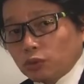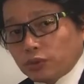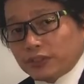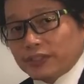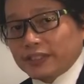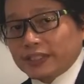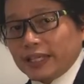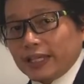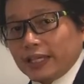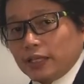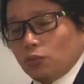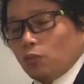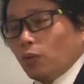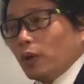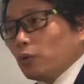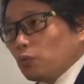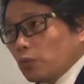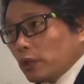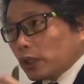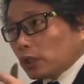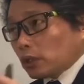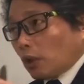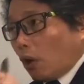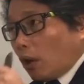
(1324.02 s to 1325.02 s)
to see when
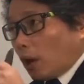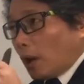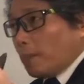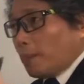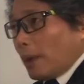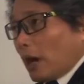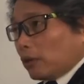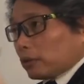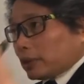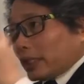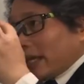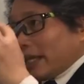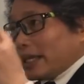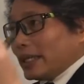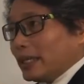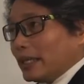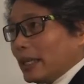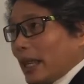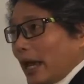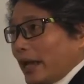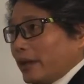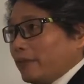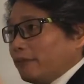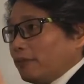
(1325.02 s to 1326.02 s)
we talk about a
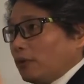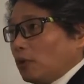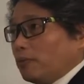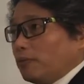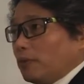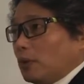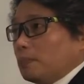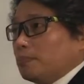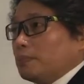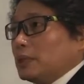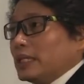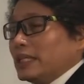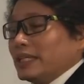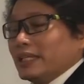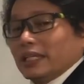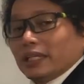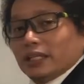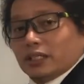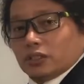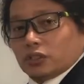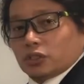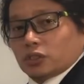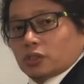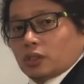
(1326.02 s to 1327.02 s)
life of
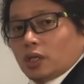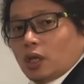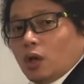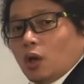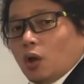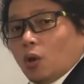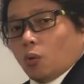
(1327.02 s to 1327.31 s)
obedience?